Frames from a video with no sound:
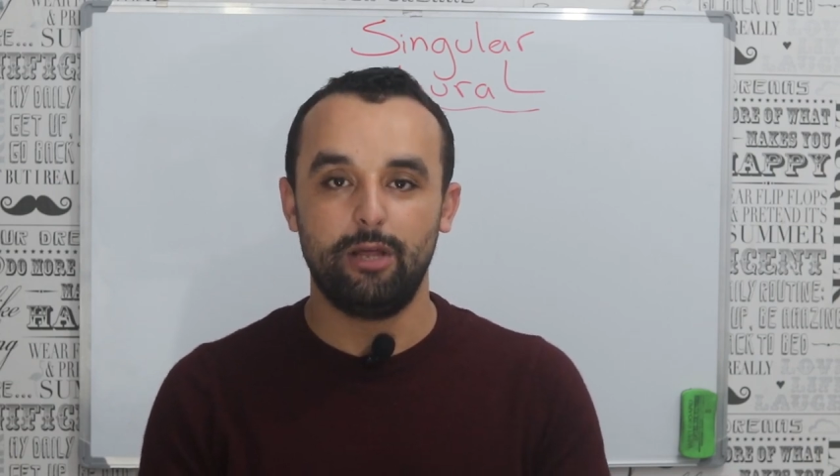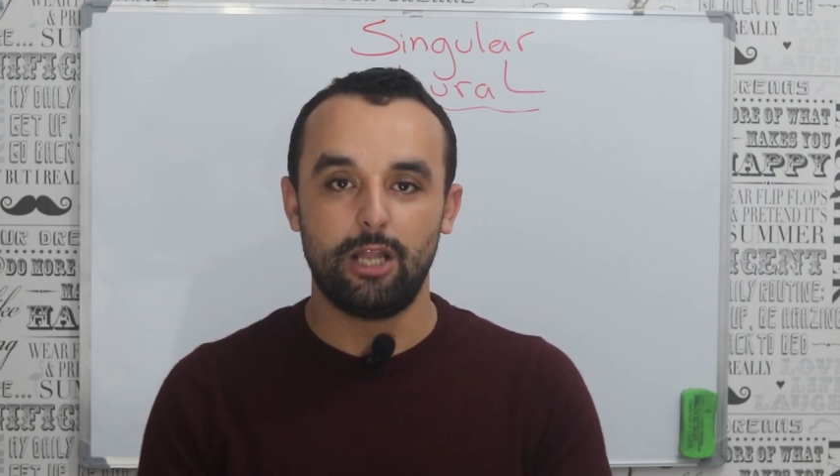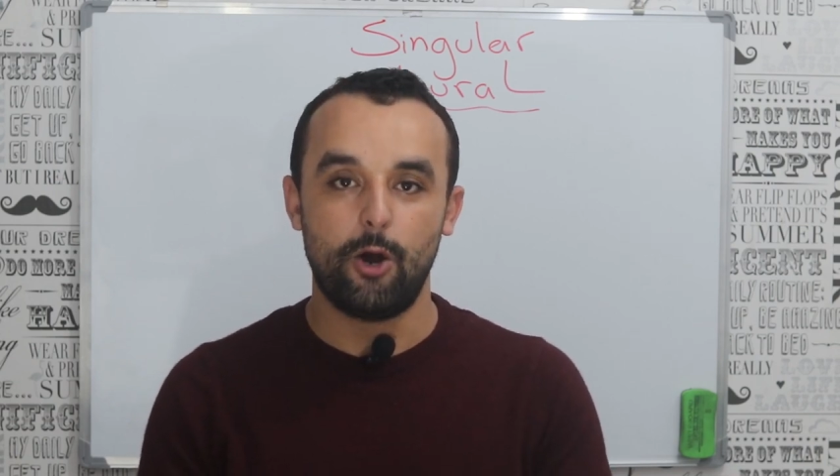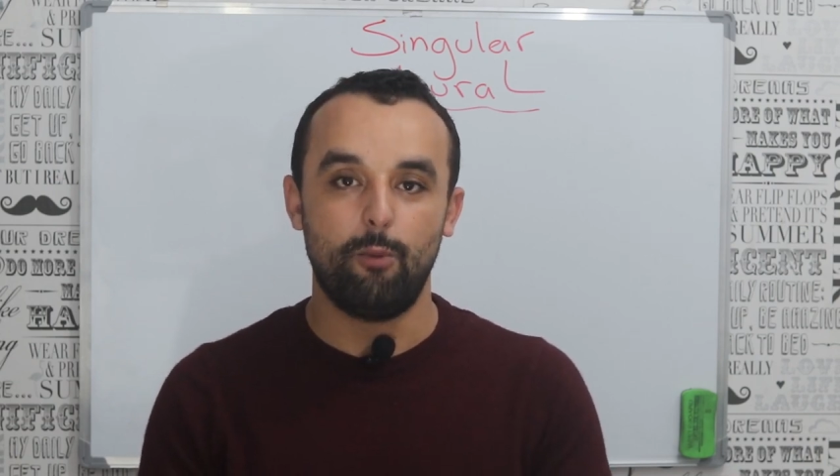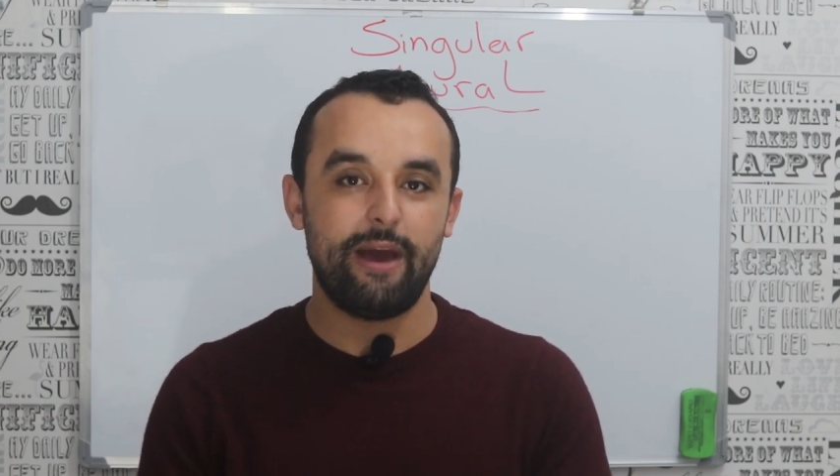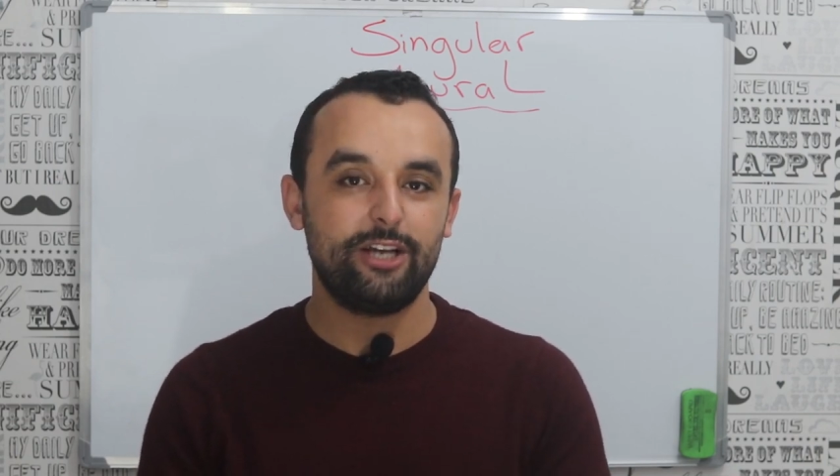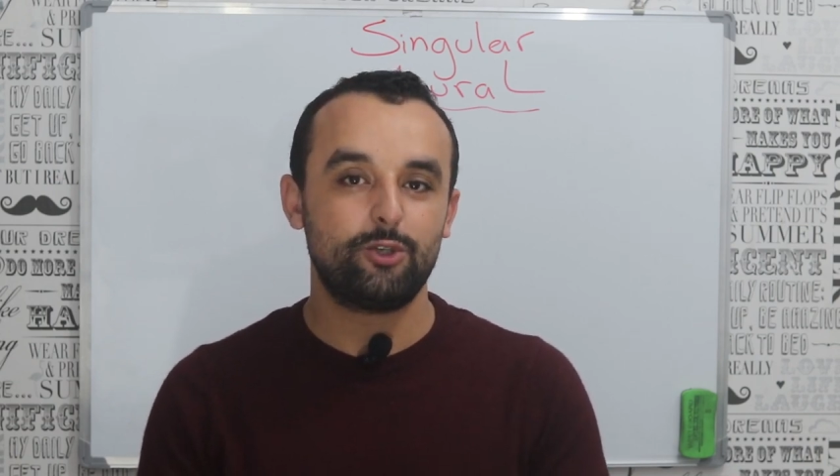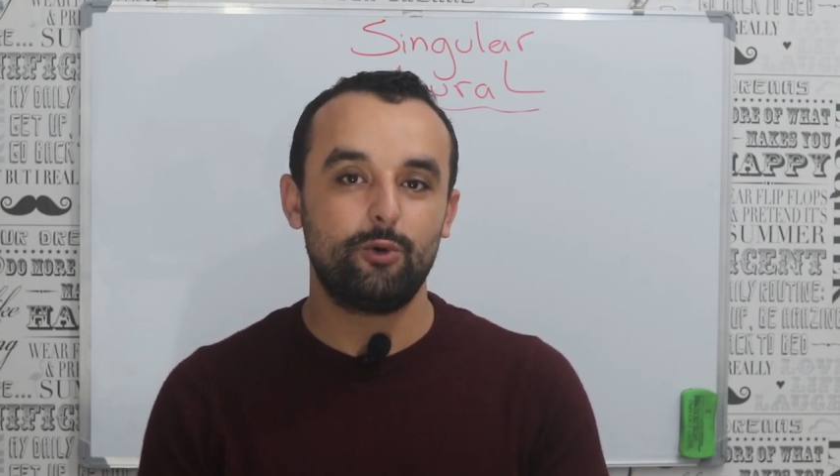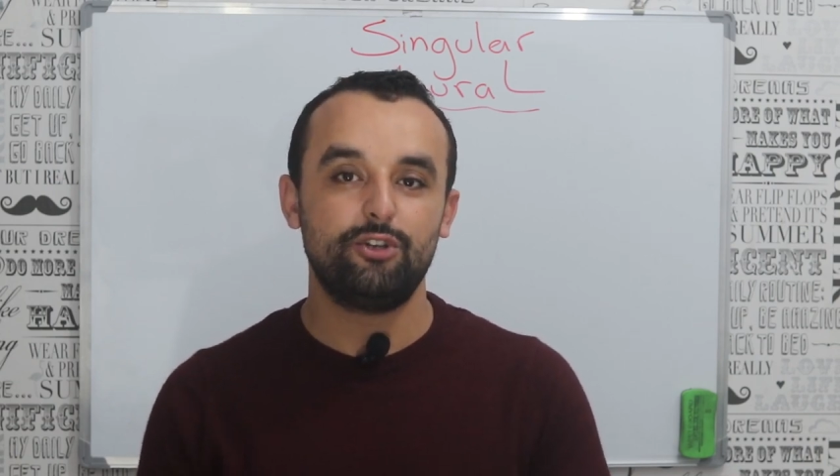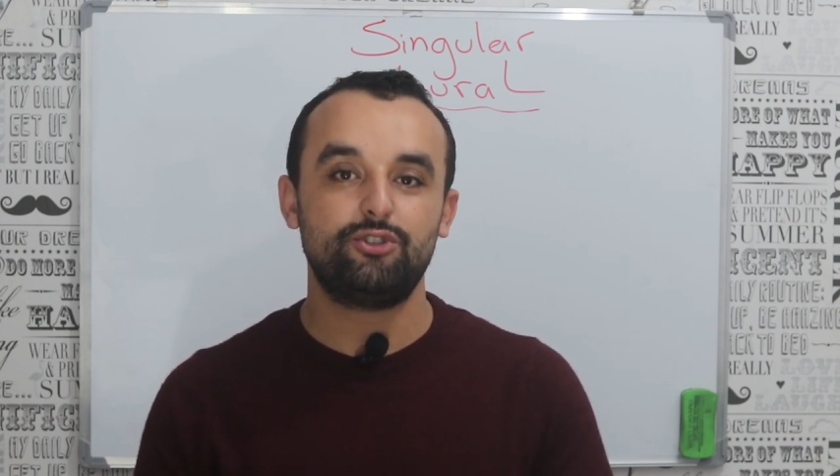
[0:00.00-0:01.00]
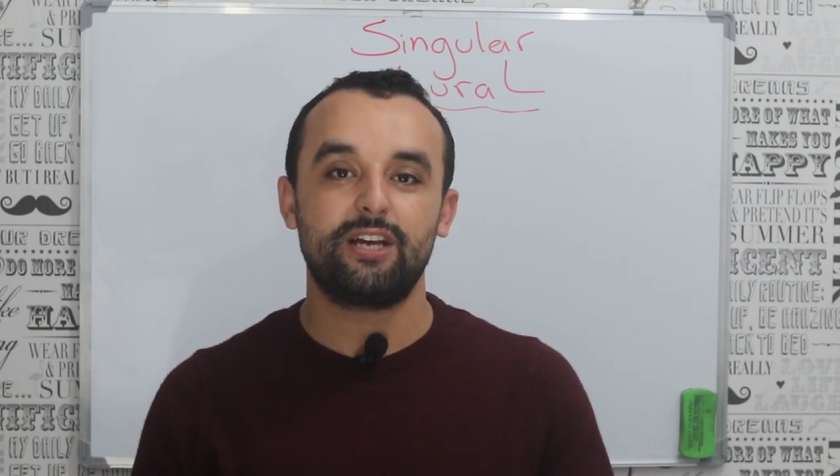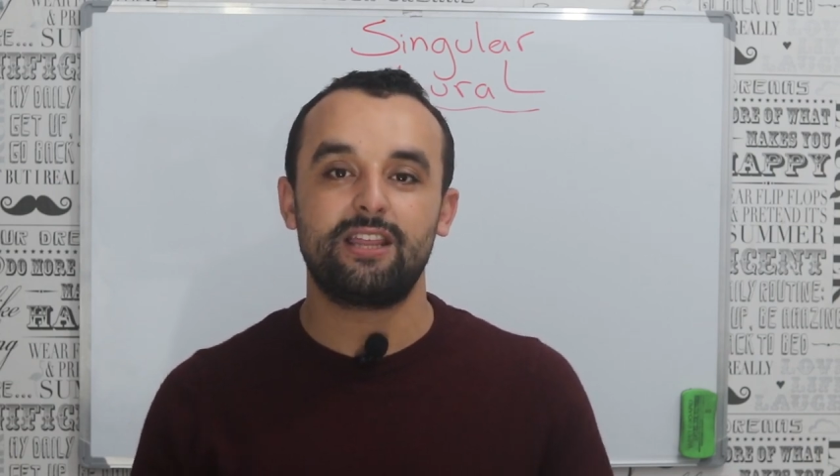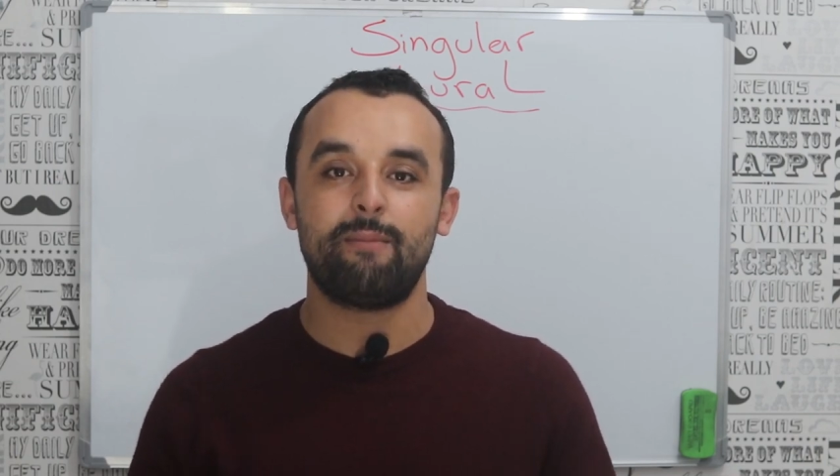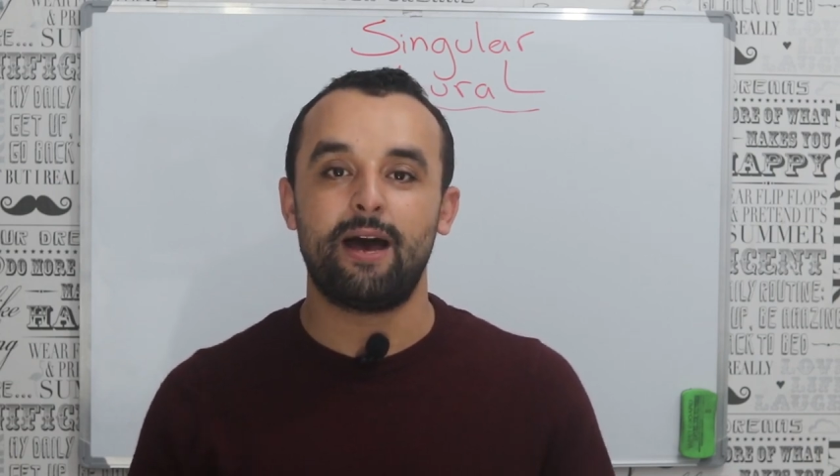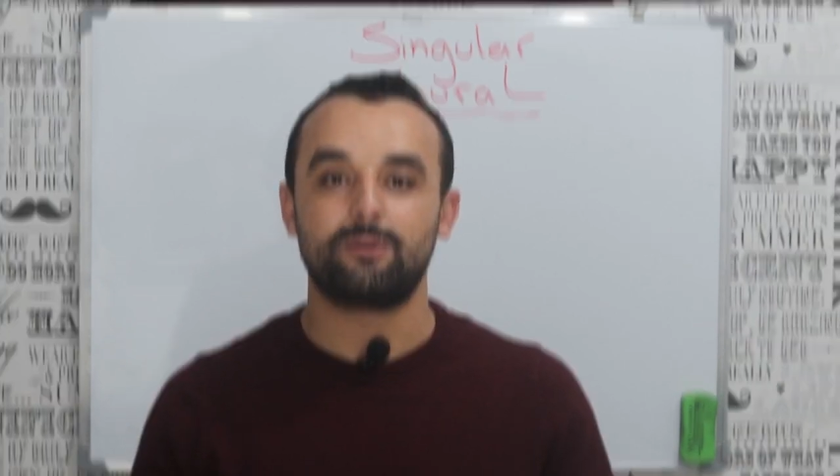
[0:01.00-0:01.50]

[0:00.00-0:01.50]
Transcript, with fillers: below. Make sure you check them